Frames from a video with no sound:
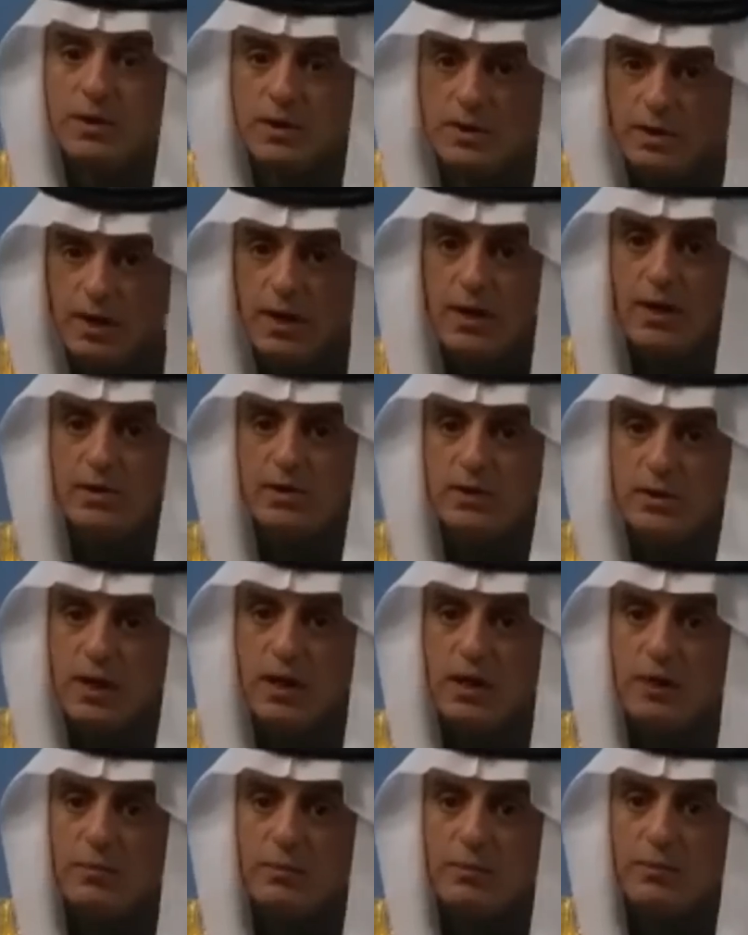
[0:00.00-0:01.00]
But it
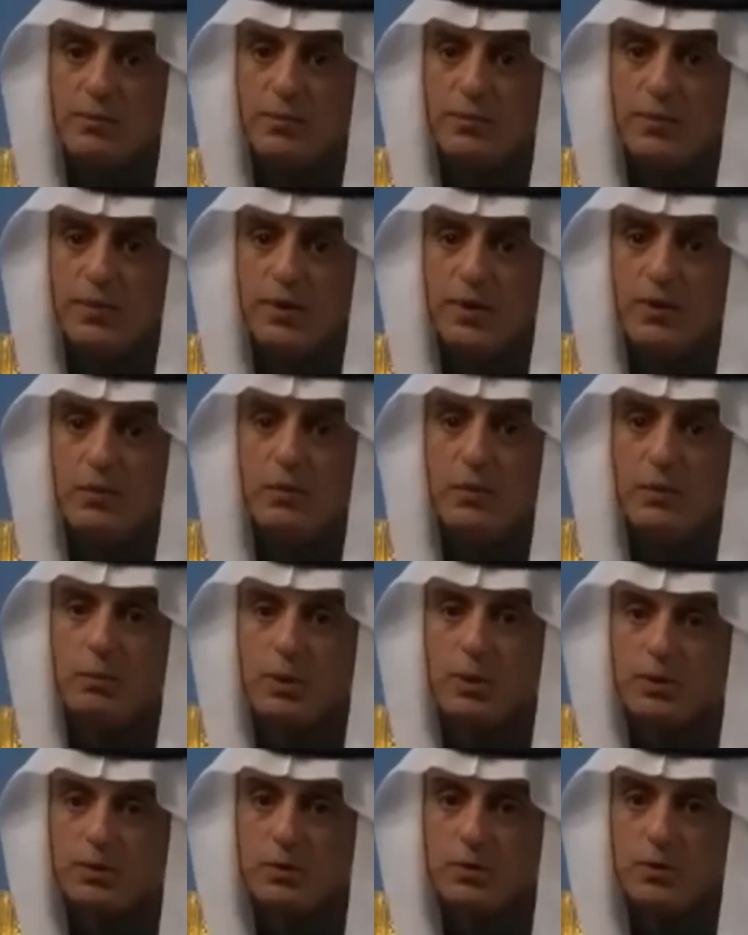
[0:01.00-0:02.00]
takes time, and
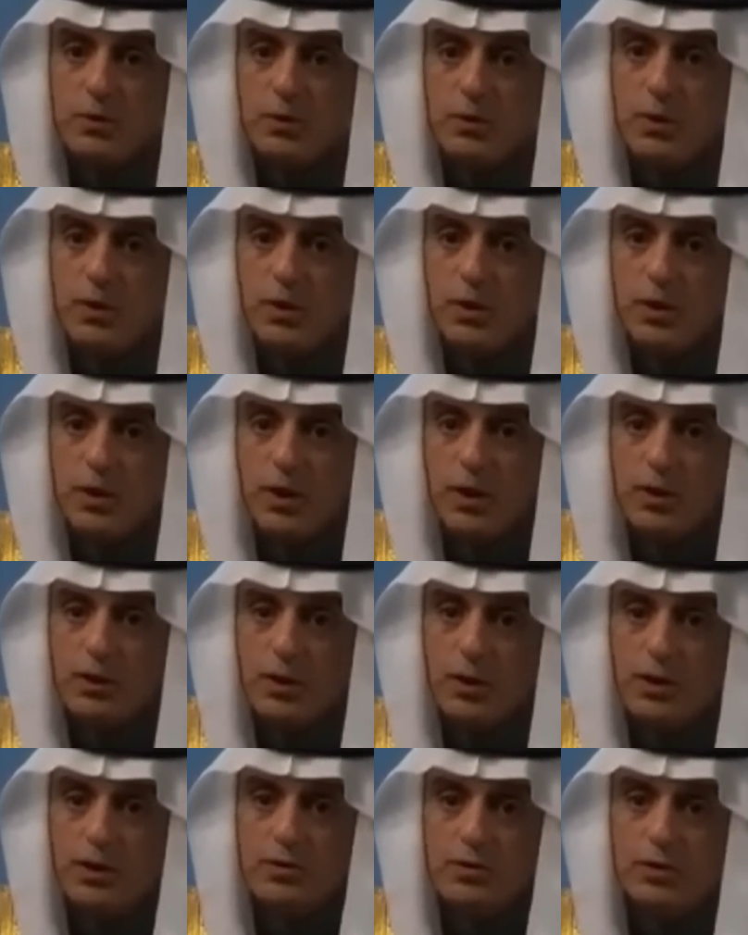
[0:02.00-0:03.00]
we must
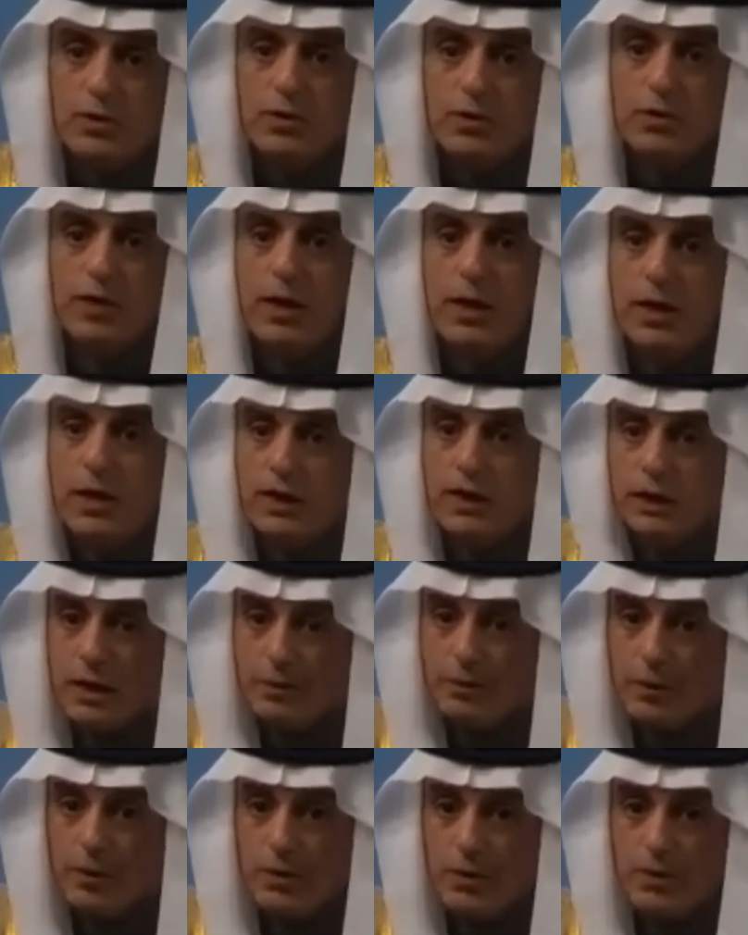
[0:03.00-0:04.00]
acknowledge this and
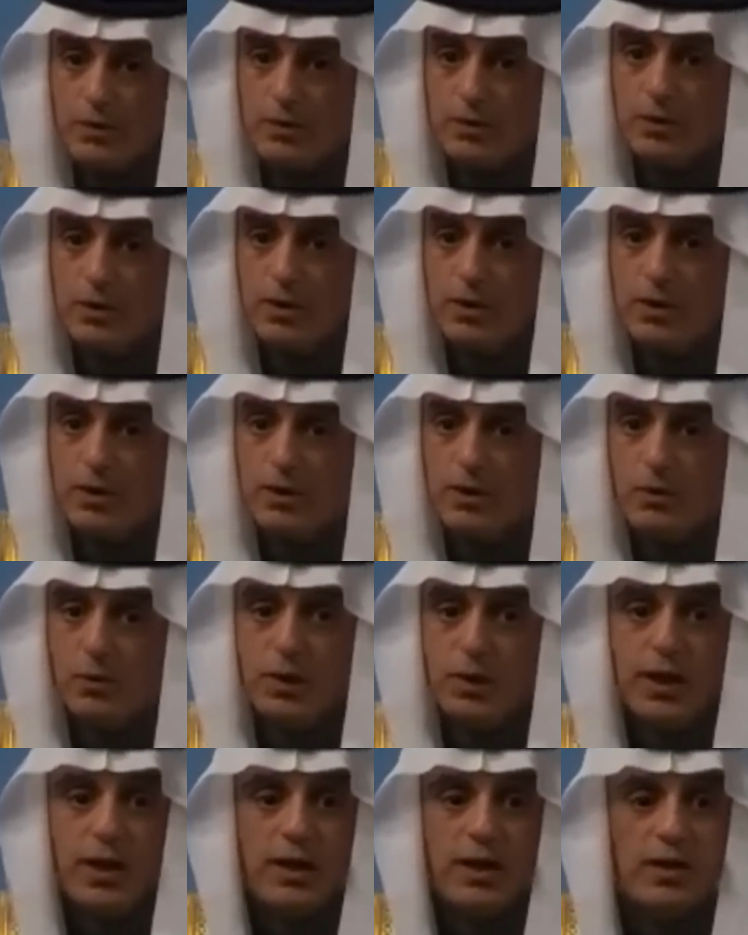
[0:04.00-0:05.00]
accept this.
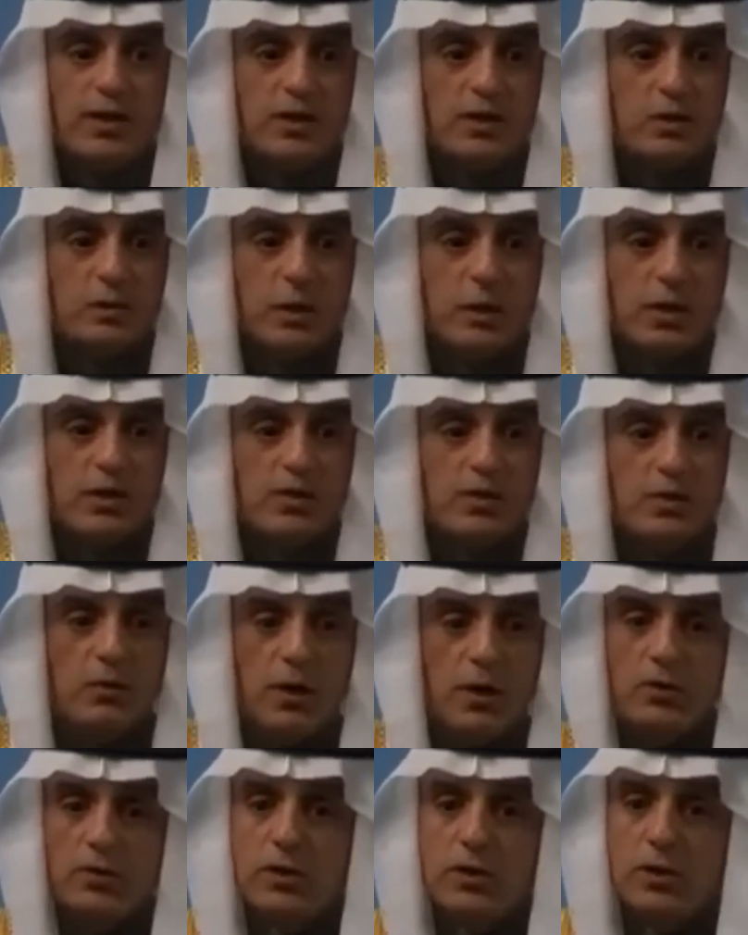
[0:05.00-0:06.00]
We can't expect
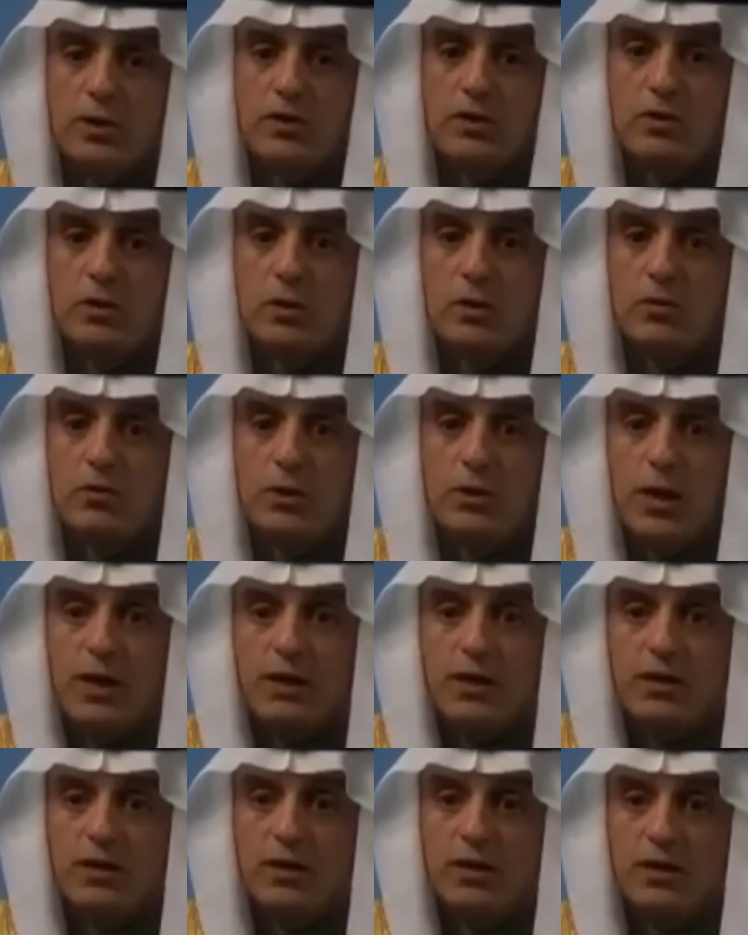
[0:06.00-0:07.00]
to rush things
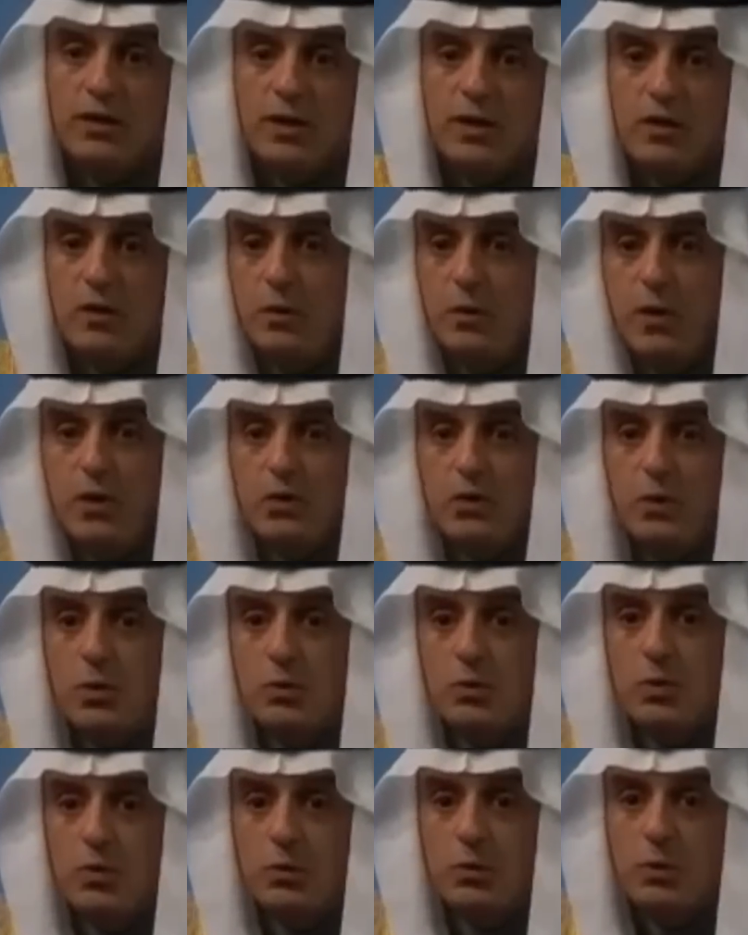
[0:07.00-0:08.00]
overnight, otherwise,
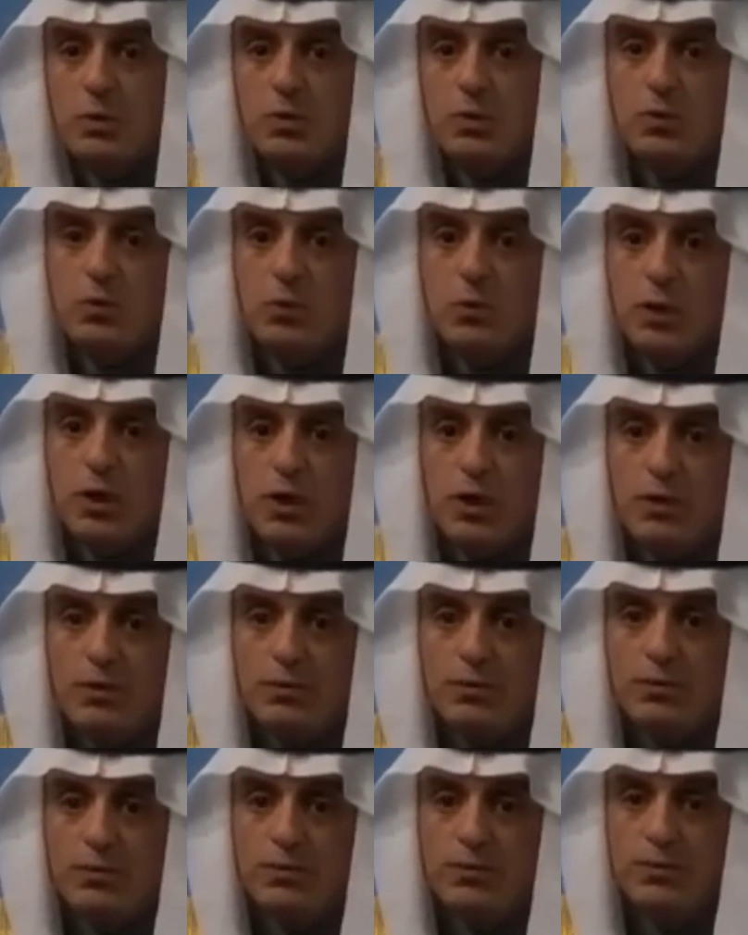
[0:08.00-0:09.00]
we wouldn't be who we
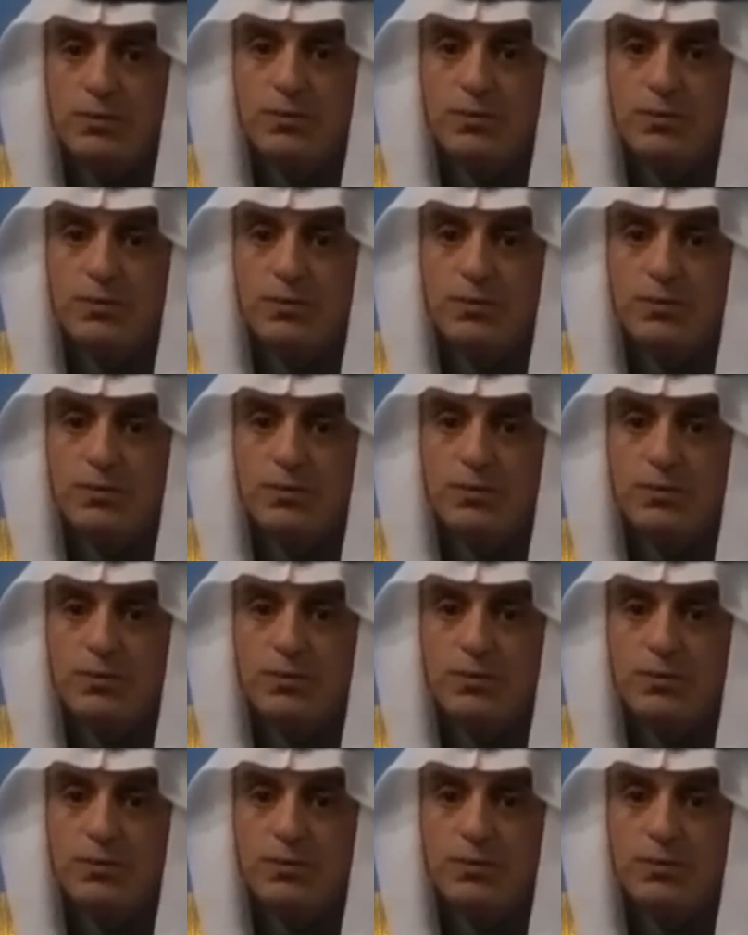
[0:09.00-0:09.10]
are.